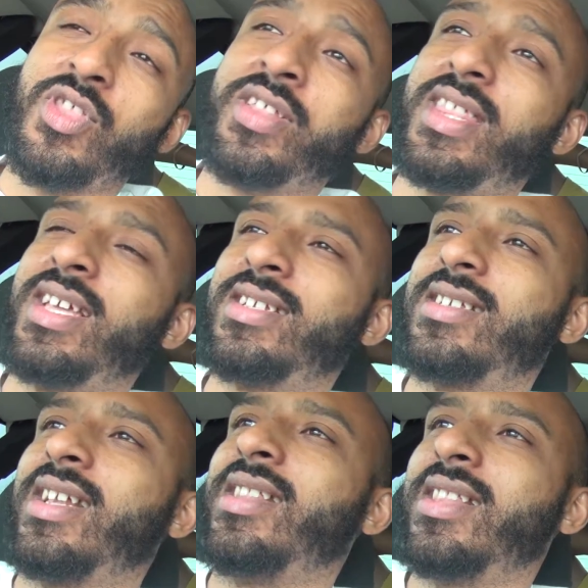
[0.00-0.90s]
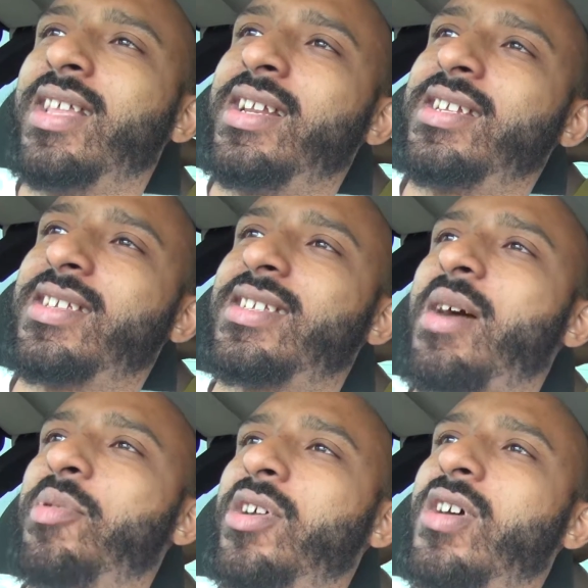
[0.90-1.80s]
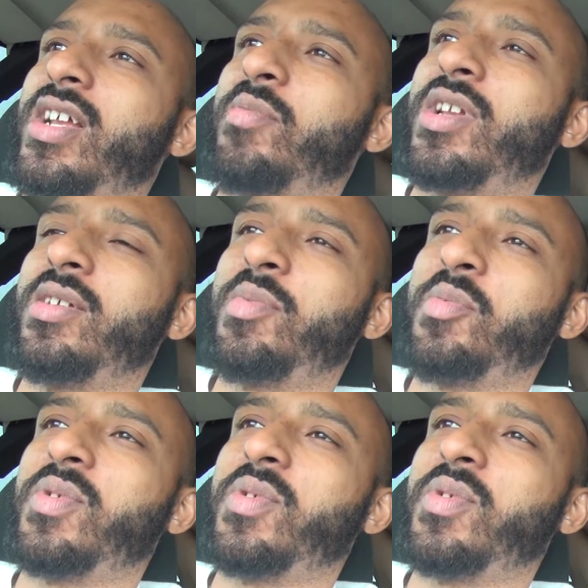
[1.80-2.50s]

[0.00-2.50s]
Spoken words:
of the things that needs to stop in the car community, people.